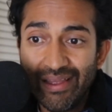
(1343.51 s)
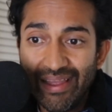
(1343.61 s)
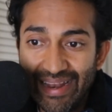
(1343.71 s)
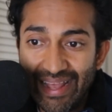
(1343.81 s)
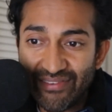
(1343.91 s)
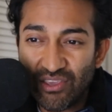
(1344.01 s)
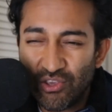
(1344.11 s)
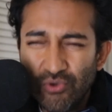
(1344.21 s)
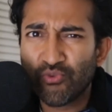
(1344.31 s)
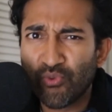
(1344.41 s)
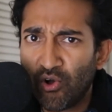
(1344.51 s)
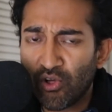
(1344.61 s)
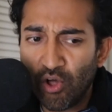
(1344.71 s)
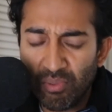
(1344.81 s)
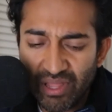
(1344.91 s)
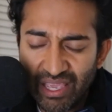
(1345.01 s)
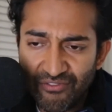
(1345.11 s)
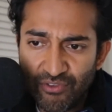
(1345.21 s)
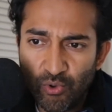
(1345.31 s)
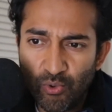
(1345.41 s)
It has a huge role globally. If
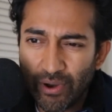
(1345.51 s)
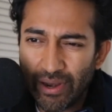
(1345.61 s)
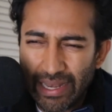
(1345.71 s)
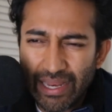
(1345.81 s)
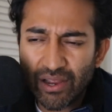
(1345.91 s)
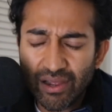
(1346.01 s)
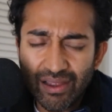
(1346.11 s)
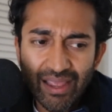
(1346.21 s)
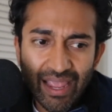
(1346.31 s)
you were in India